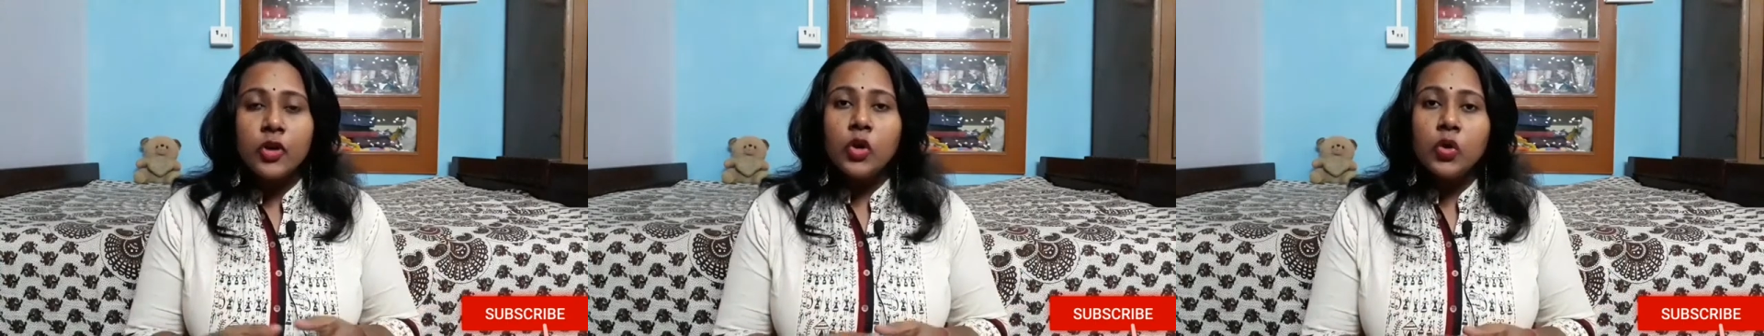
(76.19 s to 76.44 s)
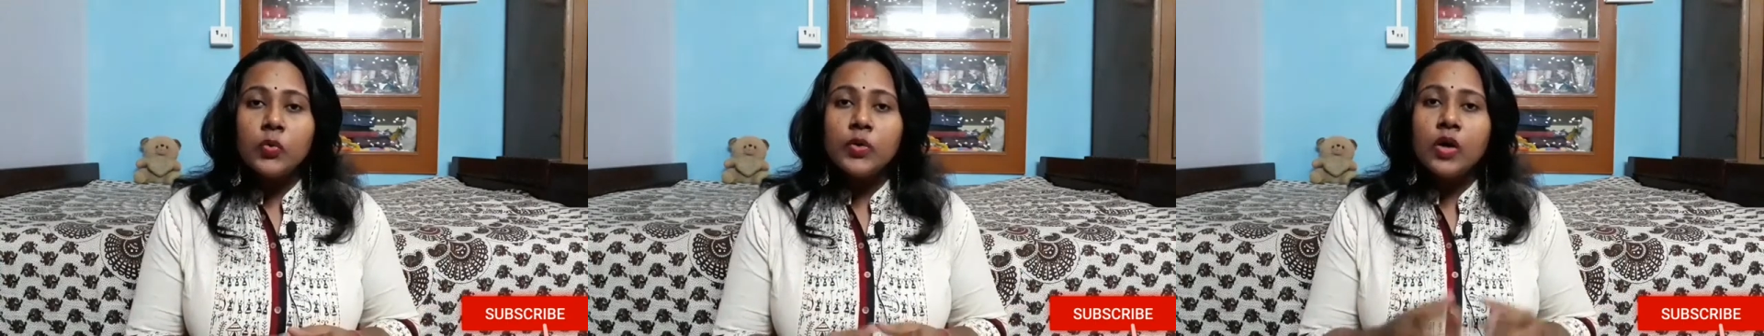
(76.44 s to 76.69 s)

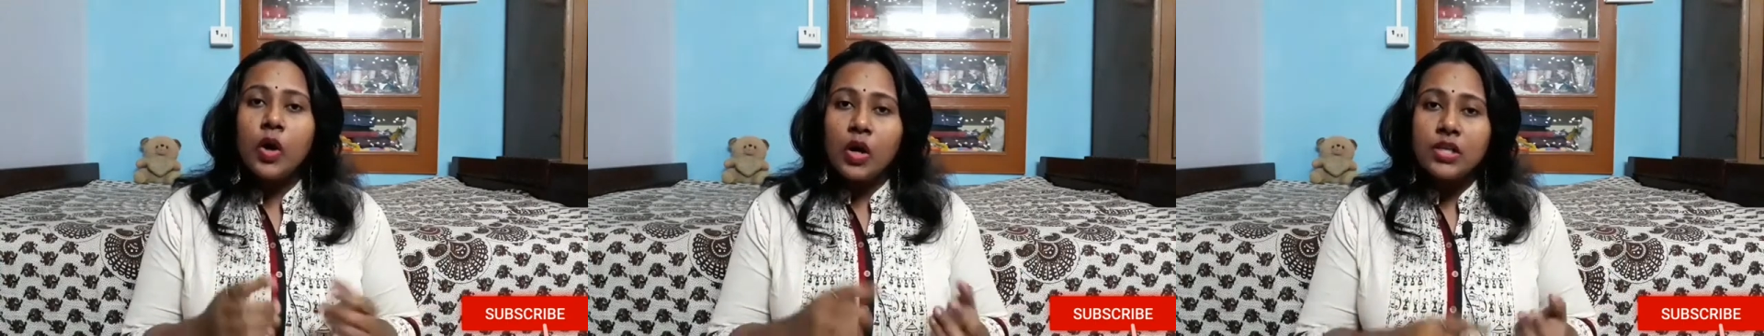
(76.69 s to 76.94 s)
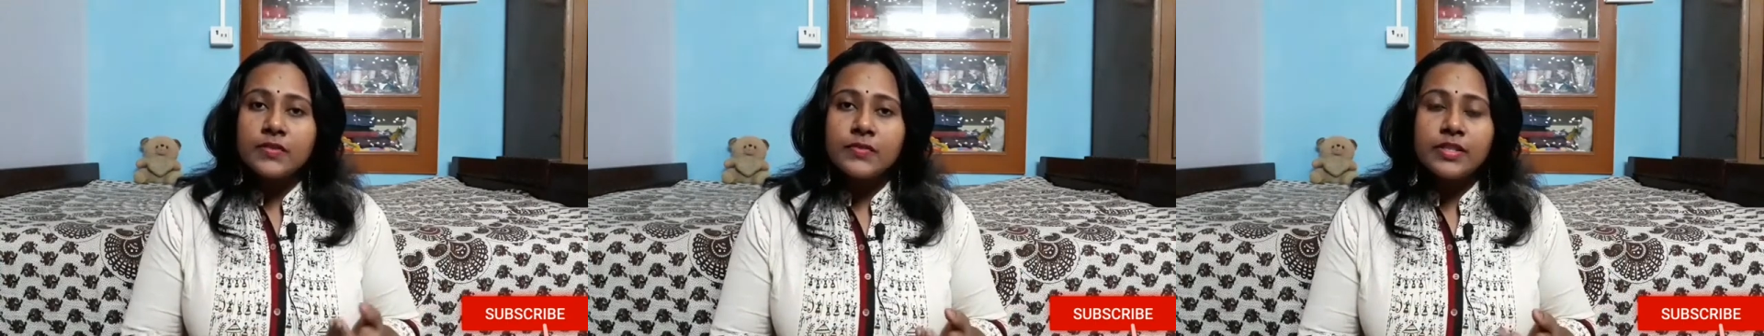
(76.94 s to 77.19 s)
who were
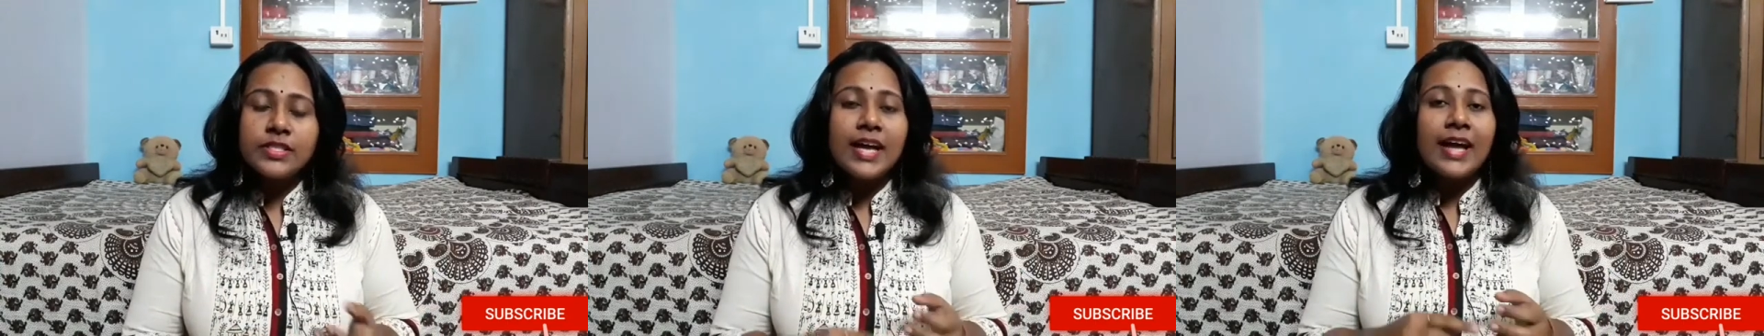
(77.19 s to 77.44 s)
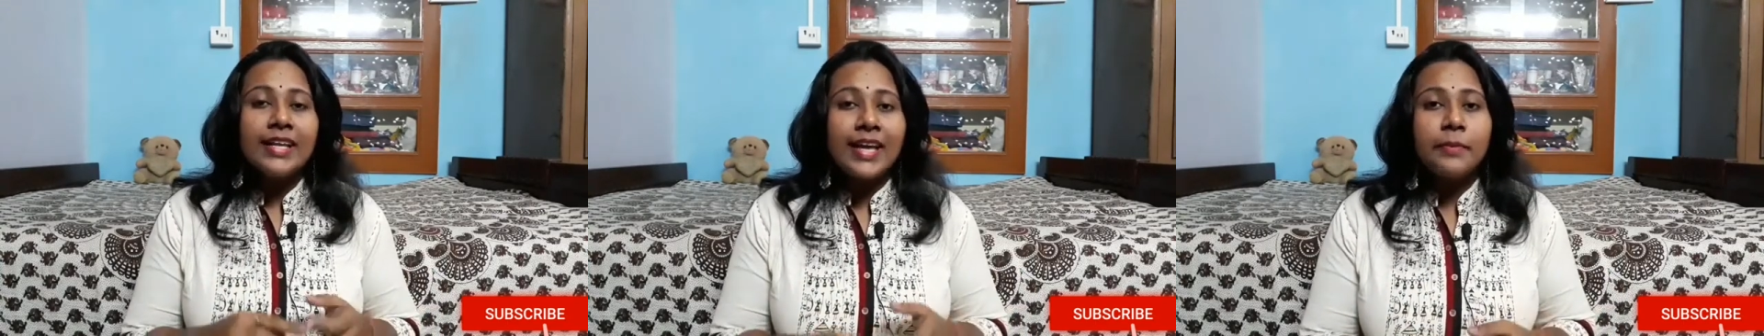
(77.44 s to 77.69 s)
Oxford
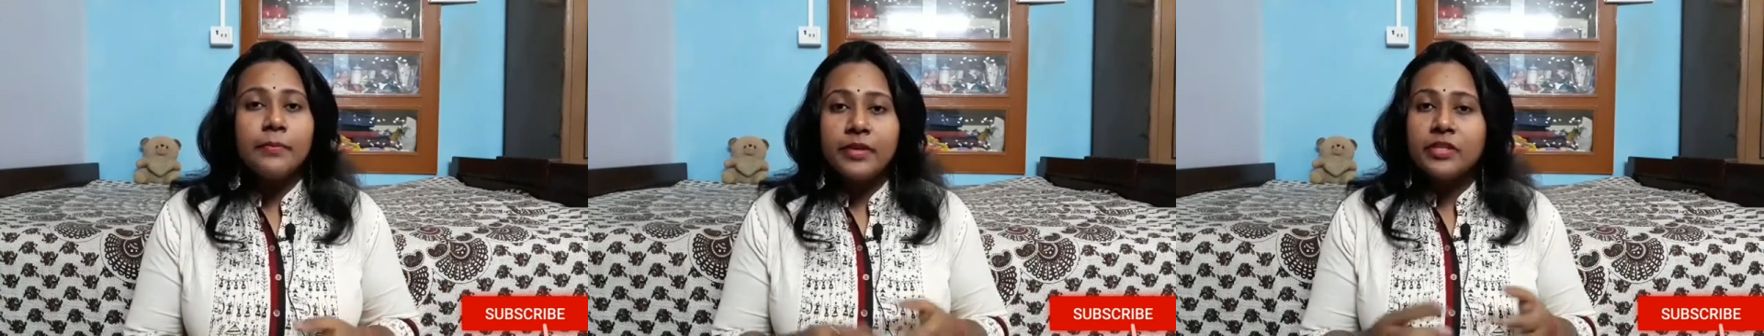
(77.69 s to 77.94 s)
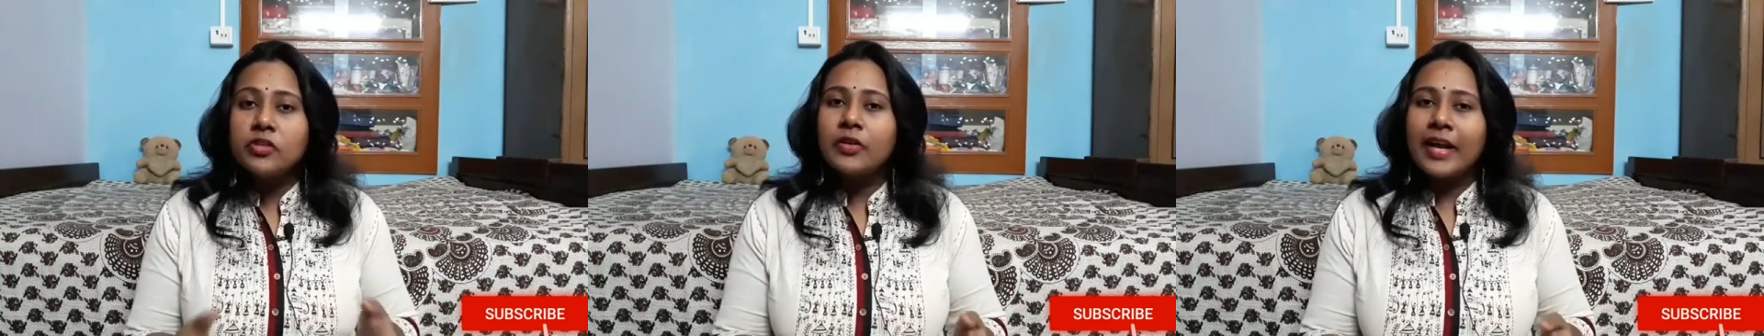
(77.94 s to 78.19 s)
and
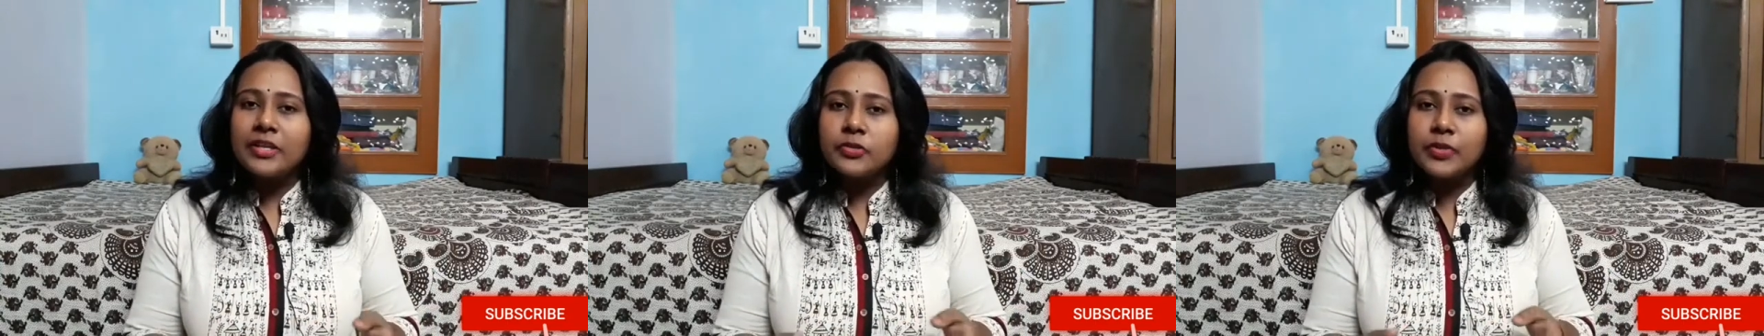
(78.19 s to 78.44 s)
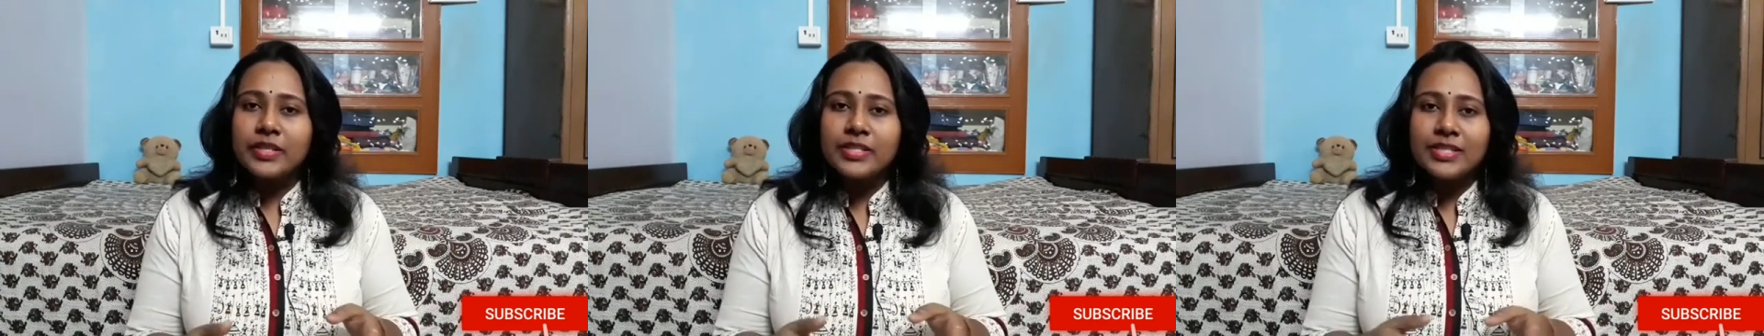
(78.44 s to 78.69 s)
Cambridge
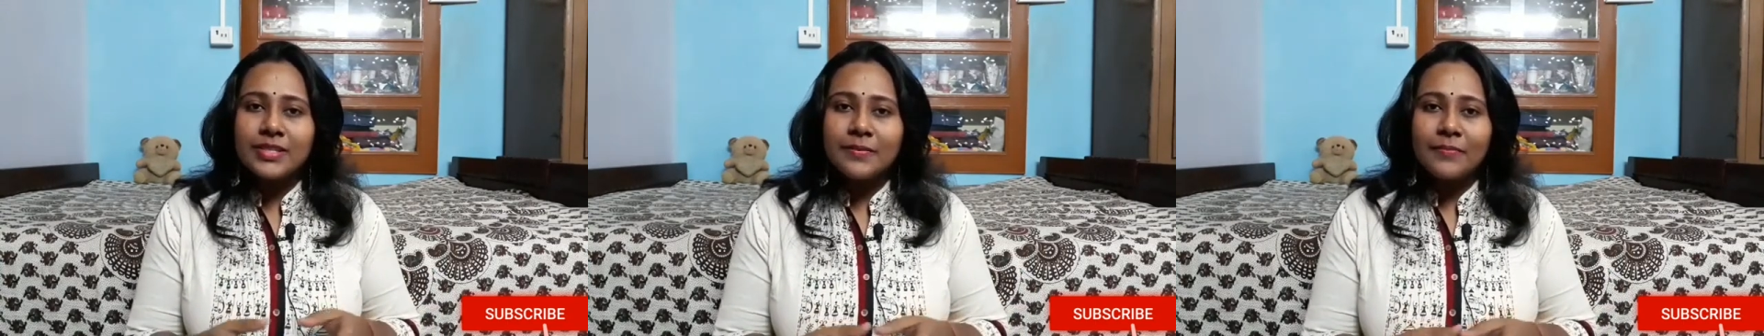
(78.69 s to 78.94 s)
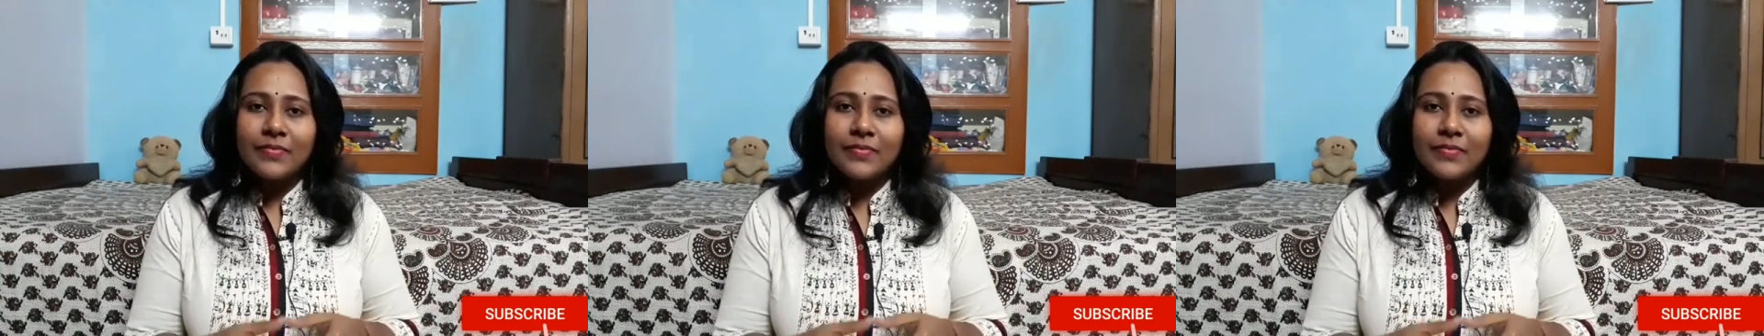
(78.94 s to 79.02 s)
graduates.